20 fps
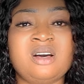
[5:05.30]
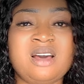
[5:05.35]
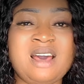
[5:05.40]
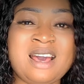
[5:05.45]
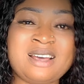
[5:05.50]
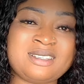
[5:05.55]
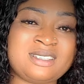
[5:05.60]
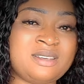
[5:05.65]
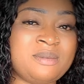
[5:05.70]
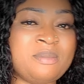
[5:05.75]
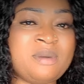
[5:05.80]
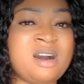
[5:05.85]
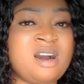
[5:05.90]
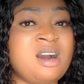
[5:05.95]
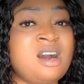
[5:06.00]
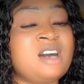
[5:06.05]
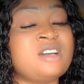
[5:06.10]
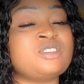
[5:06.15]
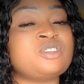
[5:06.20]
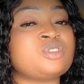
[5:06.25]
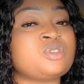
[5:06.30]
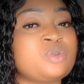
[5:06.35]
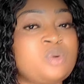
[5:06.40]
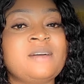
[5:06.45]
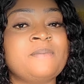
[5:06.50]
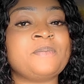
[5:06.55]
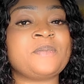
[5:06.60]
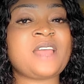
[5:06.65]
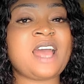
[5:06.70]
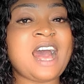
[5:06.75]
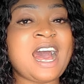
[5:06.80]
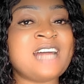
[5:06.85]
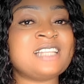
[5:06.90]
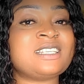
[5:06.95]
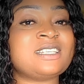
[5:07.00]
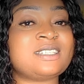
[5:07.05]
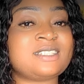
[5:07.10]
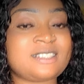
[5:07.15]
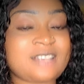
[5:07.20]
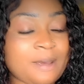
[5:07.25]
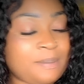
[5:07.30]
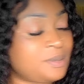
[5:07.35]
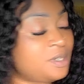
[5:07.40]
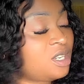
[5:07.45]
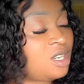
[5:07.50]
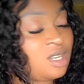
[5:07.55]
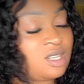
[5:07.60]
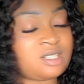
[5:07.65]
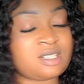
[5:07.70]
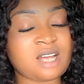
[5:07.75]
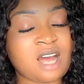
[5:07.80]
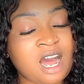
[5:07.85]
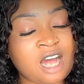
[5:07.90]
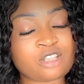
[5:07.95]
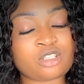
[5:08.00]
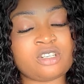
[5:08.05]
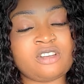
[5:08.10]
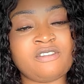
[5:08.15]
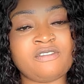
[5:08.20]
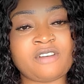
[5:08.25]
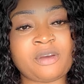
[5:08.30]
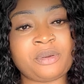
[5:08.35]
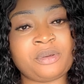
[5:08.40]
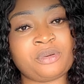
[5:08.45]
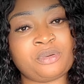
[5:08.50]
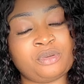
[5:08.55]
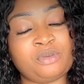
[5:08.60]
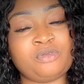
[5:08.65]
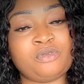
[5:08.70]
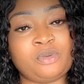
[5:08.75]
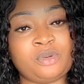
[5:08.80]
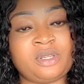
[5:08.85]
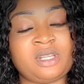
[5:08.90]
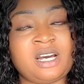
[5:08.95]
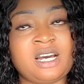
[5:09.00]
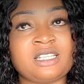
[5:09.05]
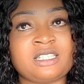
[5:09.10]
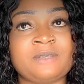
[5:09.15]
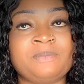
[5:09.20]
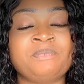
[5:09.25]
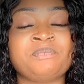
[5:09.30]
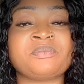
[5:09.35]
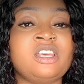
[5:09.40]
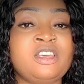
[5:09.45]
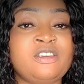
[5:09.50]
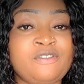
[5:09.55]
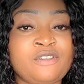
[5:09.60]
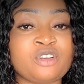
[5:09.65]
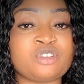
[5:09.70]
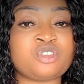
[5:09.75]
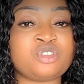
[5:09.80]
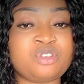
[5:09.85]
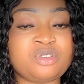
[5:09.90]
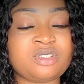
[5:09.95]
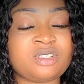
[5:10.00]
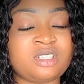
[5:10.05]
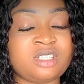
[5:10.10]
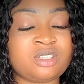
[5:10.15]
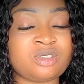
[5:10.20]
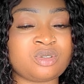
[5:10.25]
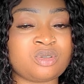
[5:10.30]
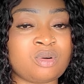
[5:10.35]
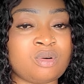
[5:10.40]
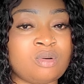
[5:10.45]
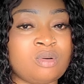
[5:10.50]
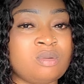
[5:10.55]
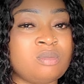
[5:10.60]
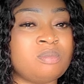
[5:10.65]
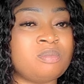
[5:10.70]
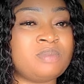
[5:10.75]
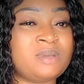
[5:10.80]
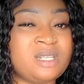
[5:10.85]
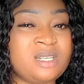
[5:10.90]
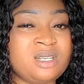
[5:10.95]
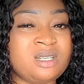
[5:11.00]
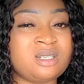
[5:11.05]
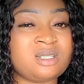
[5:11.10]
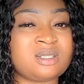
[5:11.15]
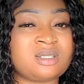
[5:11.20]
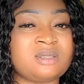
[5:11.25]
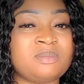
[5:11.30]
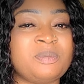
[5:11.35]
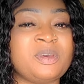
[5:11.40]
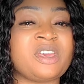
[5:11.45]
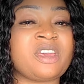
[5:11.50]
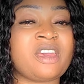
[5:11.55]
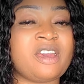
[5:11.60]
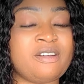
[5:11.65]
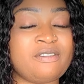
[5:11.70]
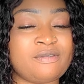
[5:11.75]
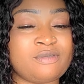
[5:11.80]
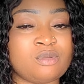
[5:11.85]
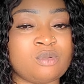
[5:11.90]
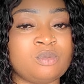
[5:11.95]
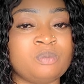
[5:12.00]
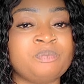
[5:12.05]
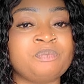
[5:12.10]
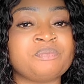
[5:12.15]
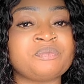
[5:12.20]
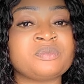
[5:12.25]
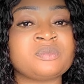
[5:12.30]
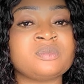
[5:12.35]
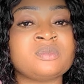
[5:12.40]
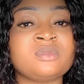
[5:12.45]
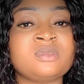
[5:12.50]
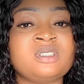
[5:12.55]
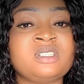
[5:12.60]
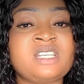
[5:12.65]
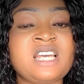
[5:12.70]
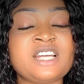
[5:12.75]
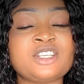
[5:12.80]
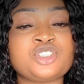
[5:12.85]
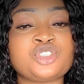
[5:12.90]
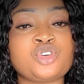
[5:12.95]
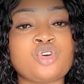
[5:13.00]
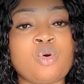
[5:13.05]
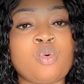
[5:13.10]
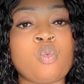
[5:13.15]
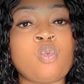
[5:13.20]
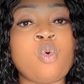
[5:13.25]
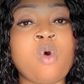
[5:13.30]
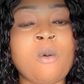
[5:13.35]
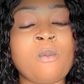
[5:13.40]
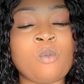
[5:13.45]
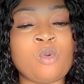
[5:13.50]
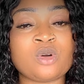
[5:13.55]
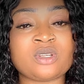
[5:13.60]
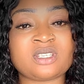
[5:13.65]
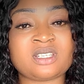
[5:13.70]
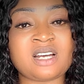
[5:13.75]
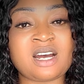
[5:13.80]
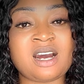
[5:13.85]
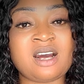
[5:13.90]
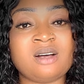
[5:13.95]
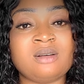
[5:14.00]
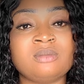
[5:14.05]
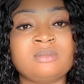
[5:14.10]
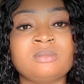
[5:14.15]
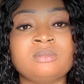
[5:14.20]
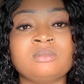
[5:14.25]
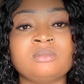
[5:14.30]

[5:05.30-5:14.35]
eczema, and so on. Antiseptic is actually very good for that. If you're to use Dettol, please be careful. Get your warm water,